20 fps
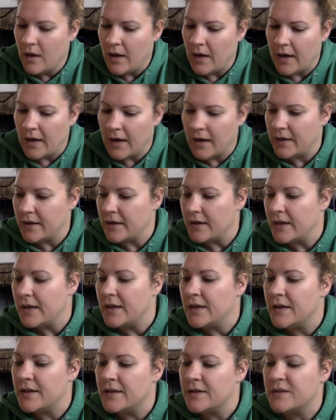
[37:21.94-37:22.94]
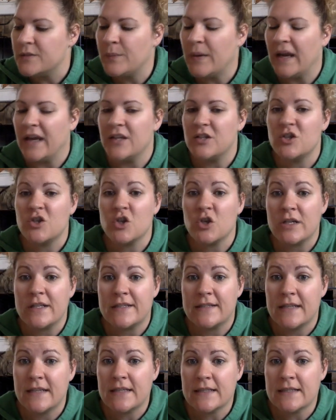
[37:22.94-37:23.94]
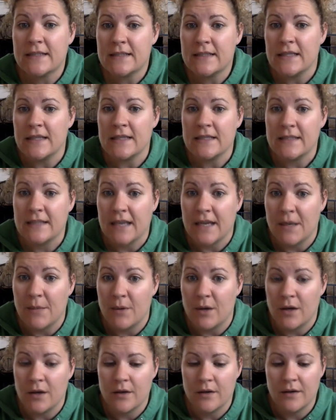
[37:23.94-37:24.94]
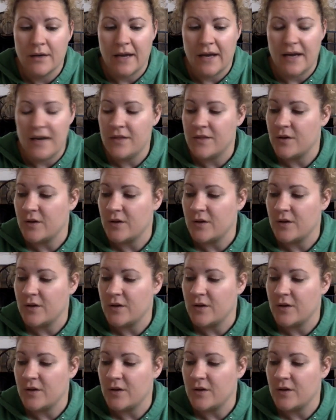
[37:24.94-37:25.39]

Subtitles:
and it is page 36 in the skinny book, okay?